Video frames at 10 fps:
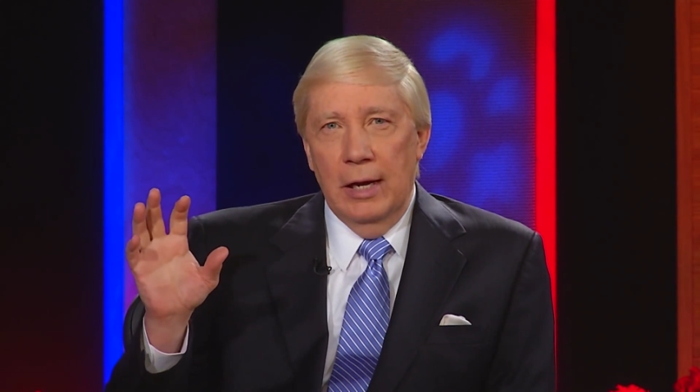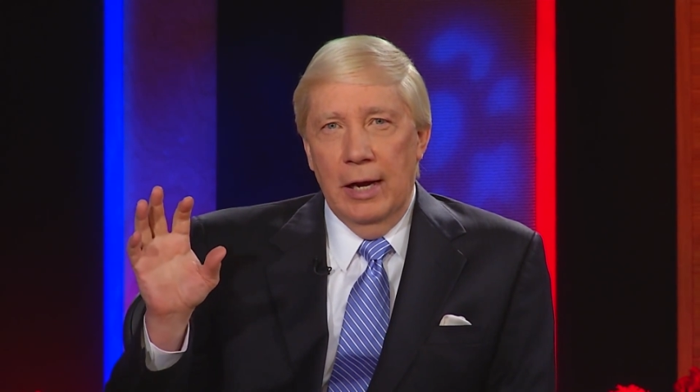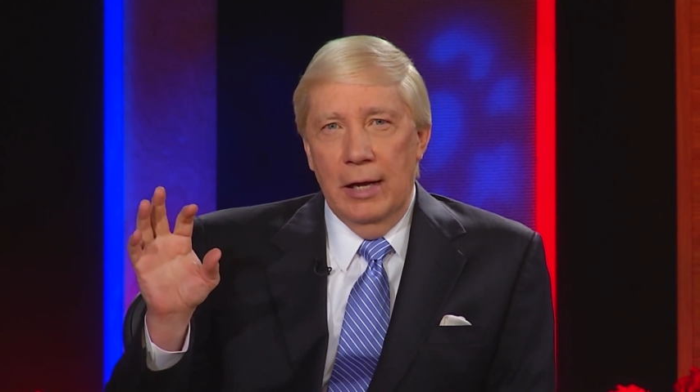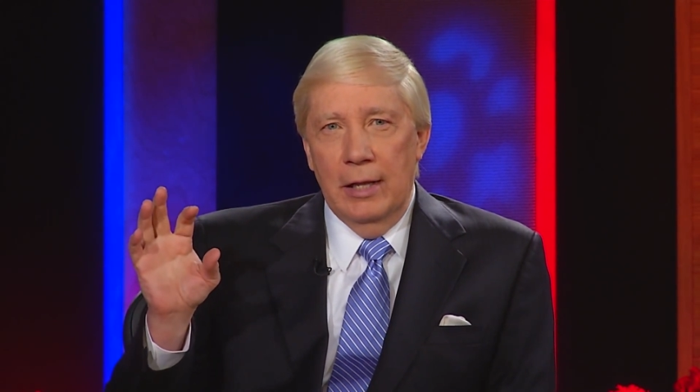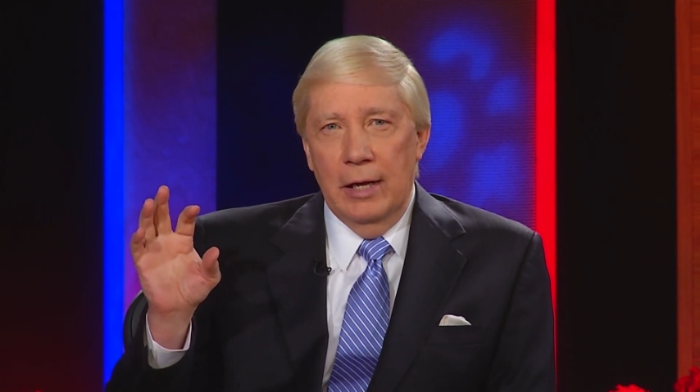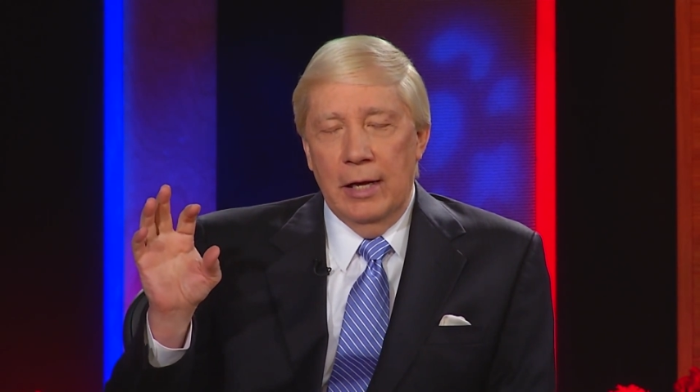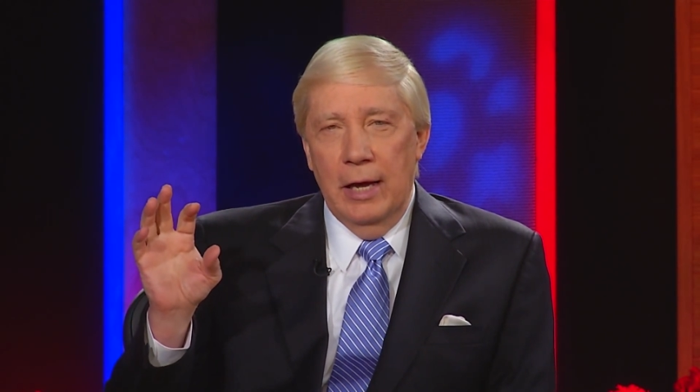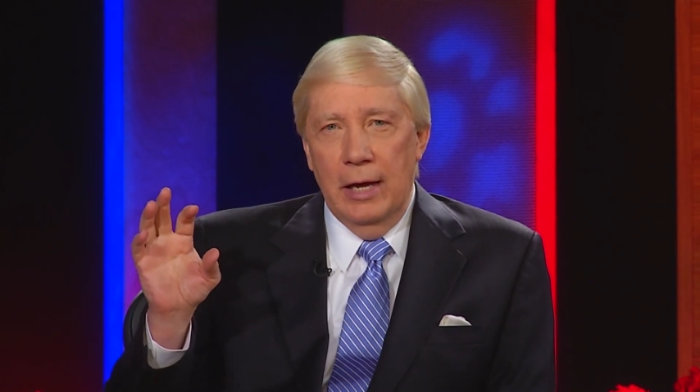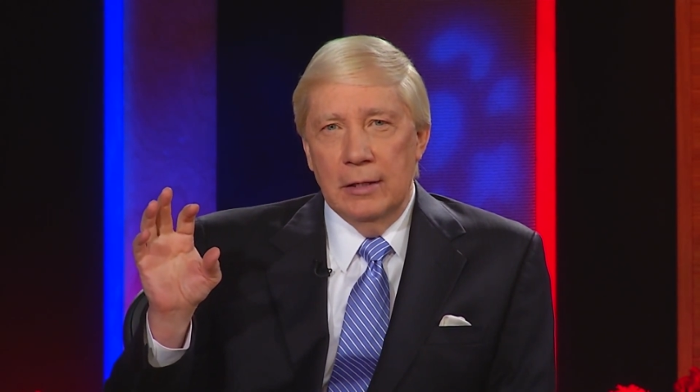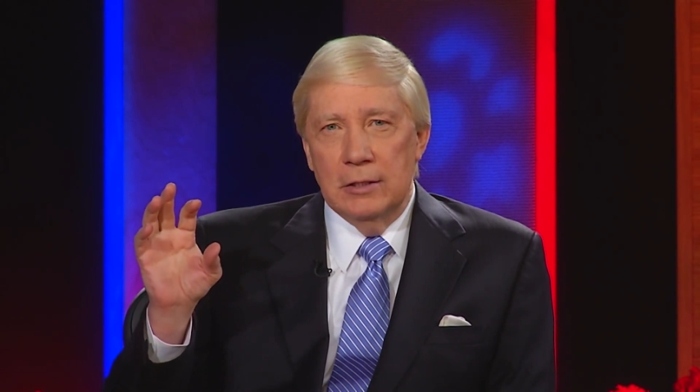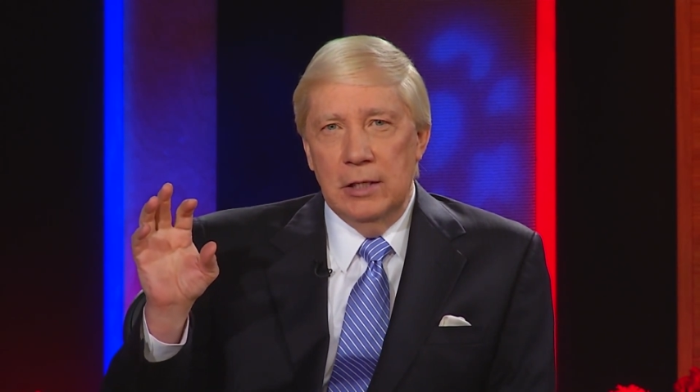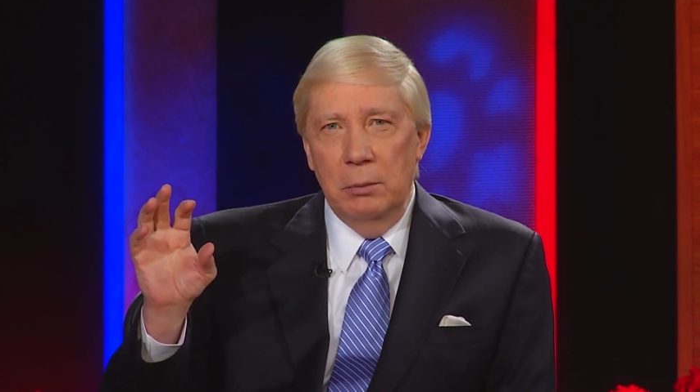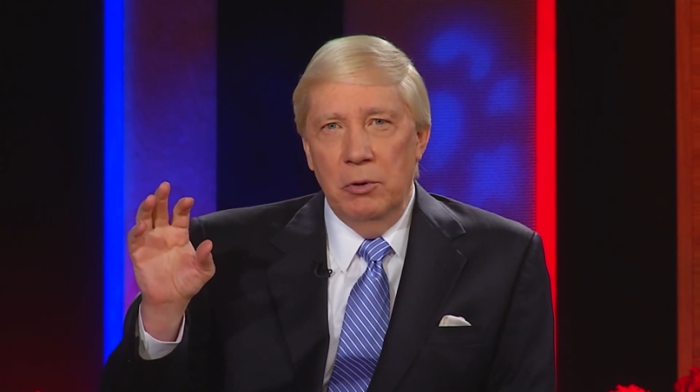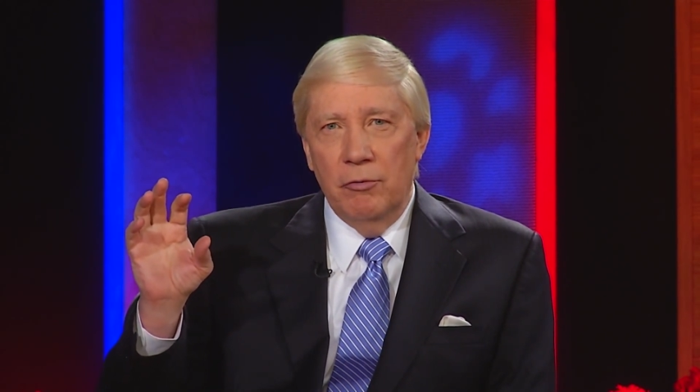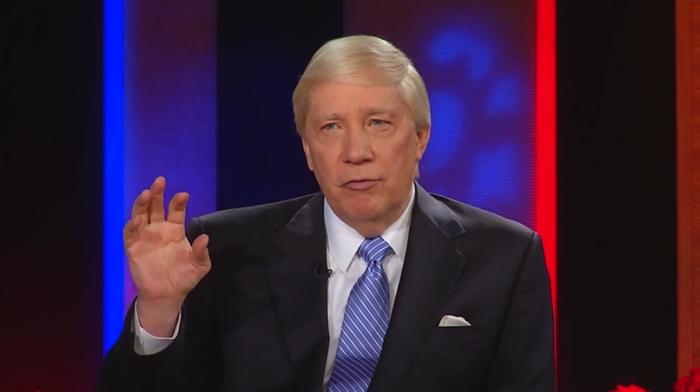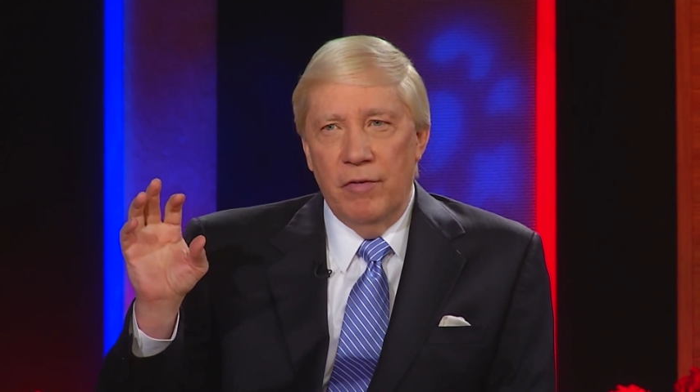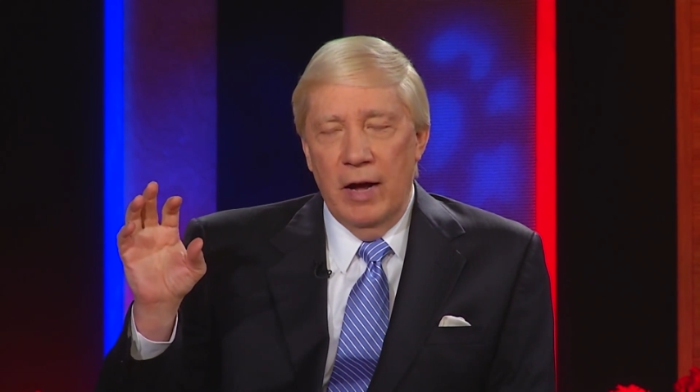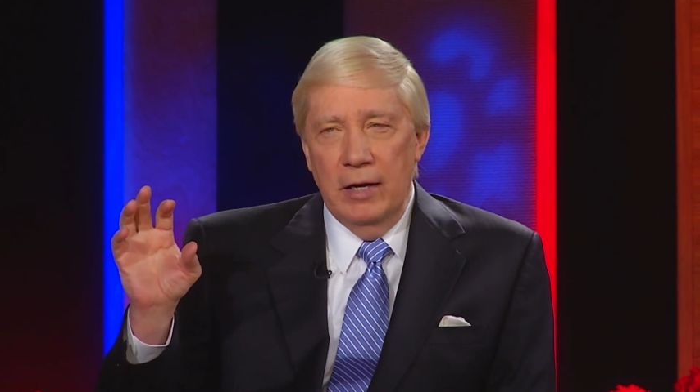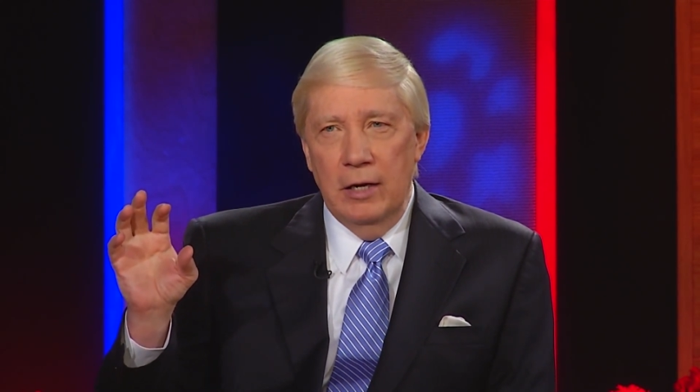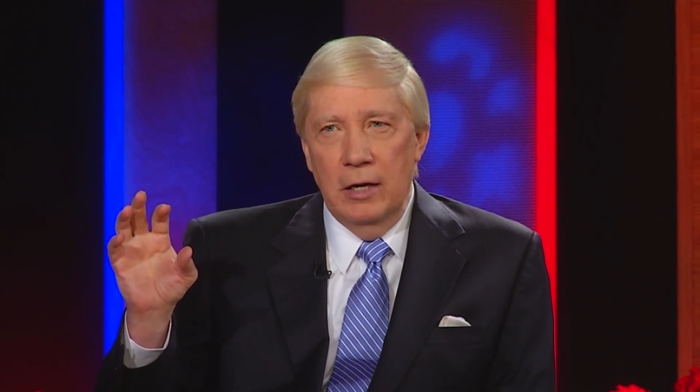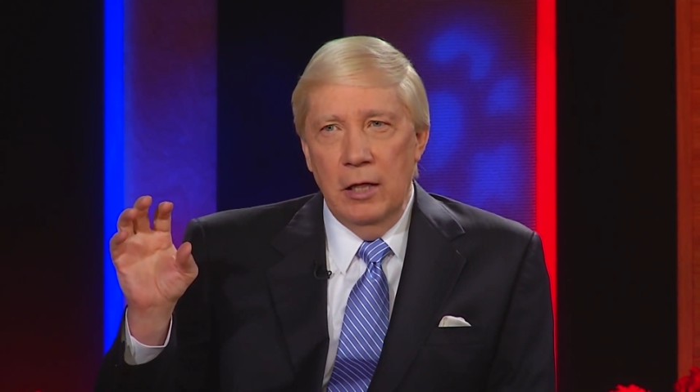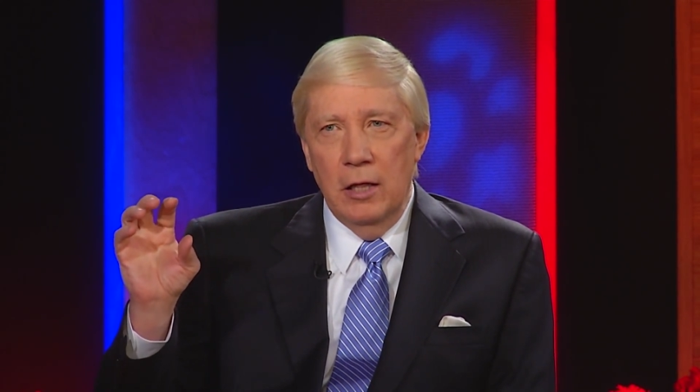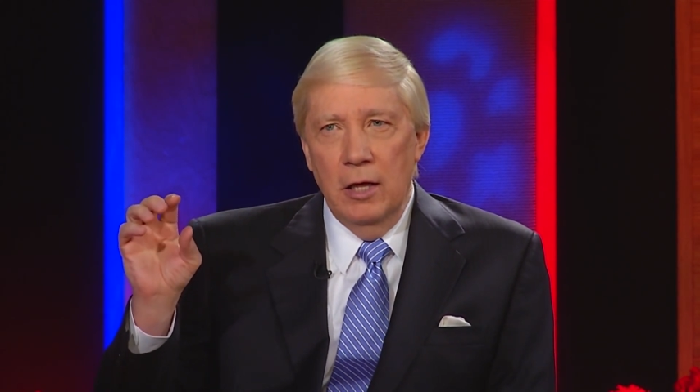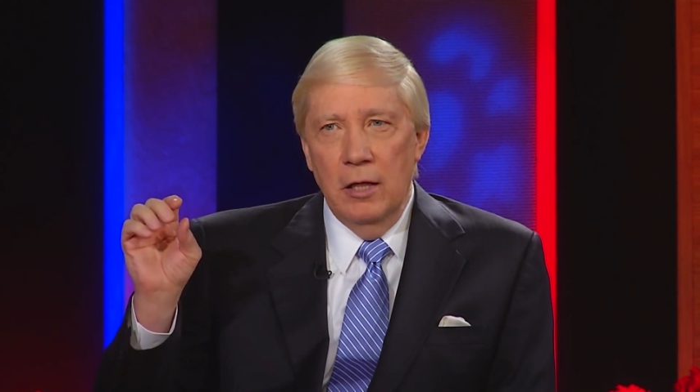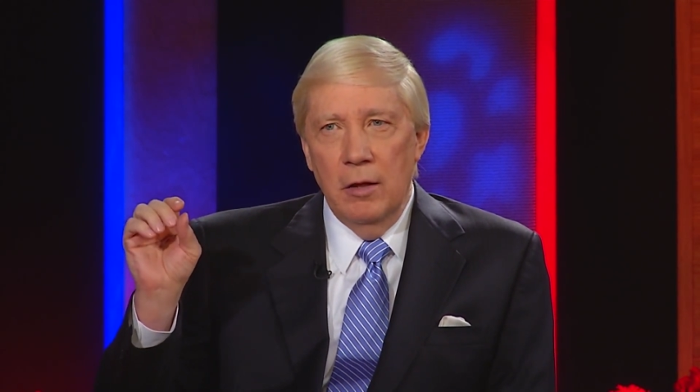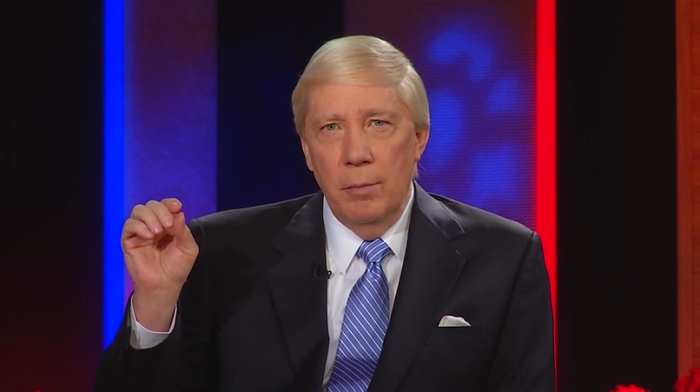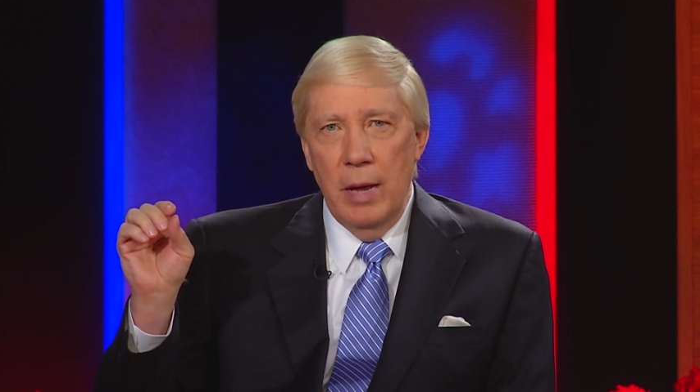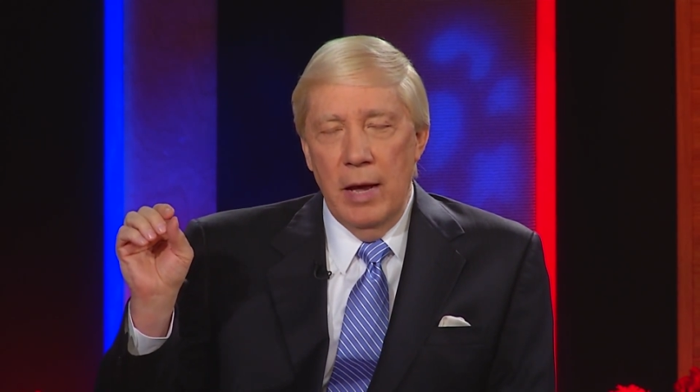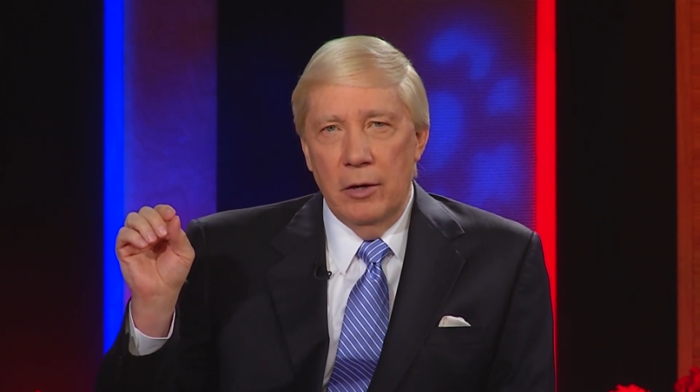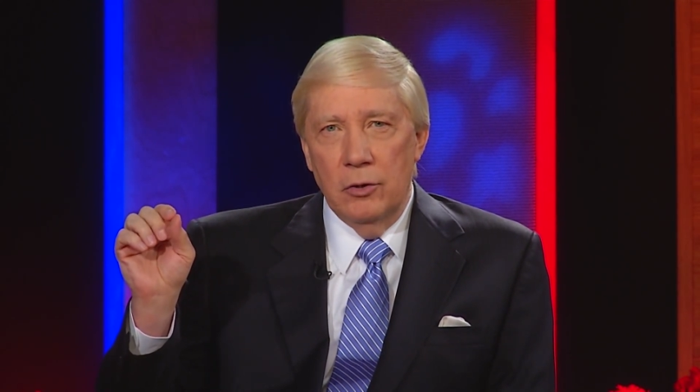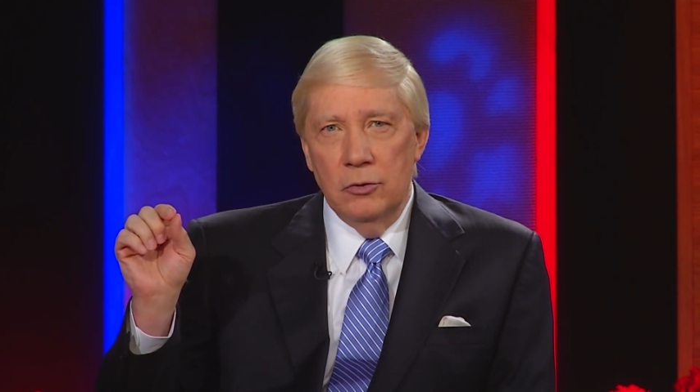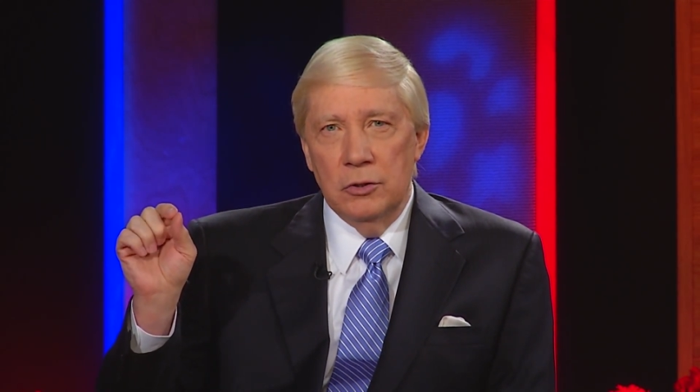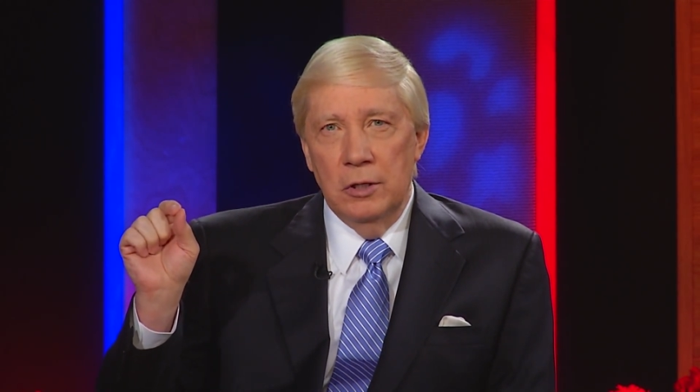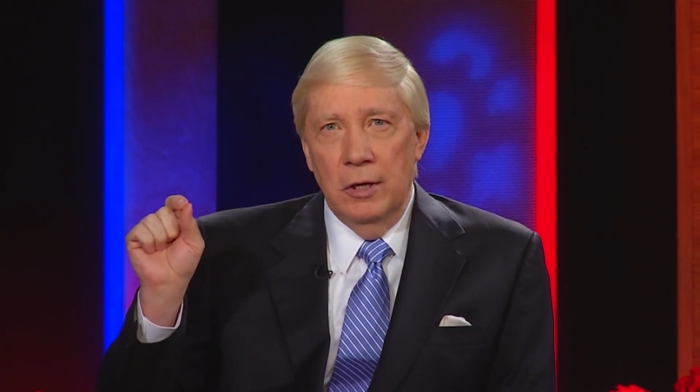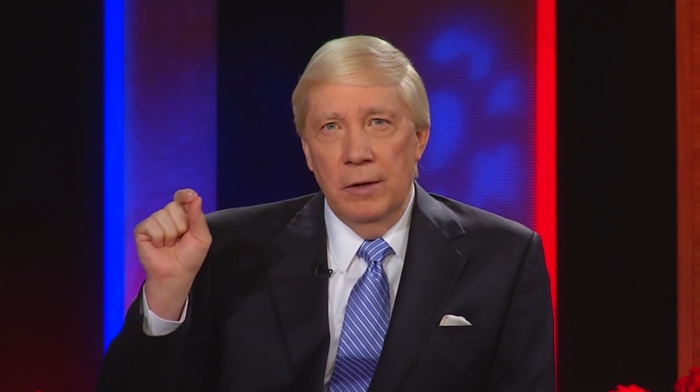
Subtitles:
and they can't seem to find anything that matters.